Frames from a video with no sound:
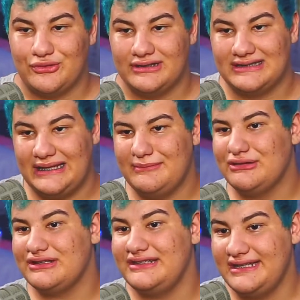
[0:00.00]
This came out
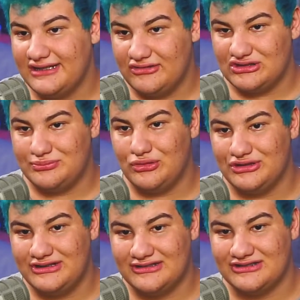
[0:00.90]
the year I was born,
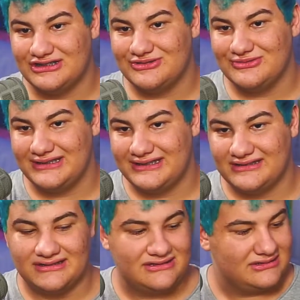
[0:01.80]
2003.
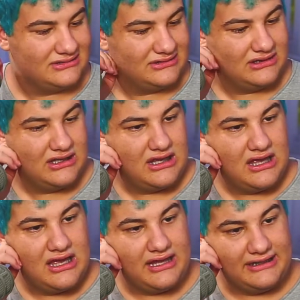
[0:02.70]

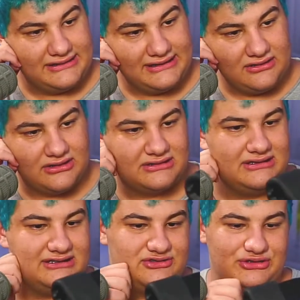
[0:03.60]
And this thing honestly
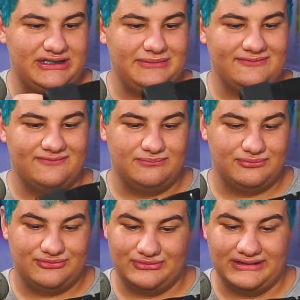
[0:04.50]
is treating me
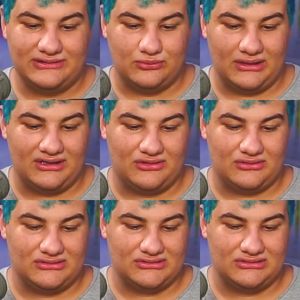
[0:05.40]
pretty
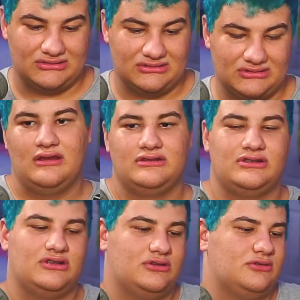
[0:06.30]
well.
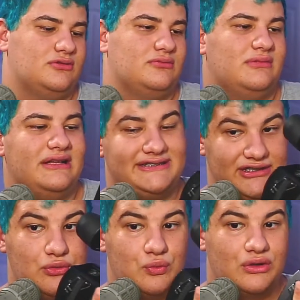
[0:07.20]
So it
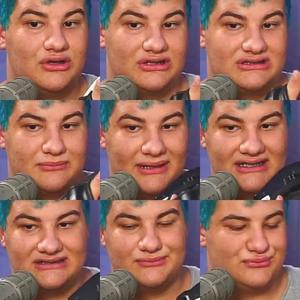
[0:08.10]
still works. The
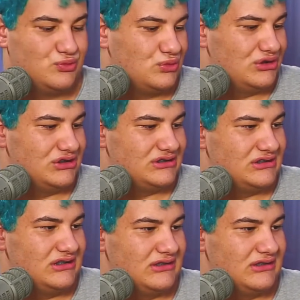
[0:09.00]
mechanism works.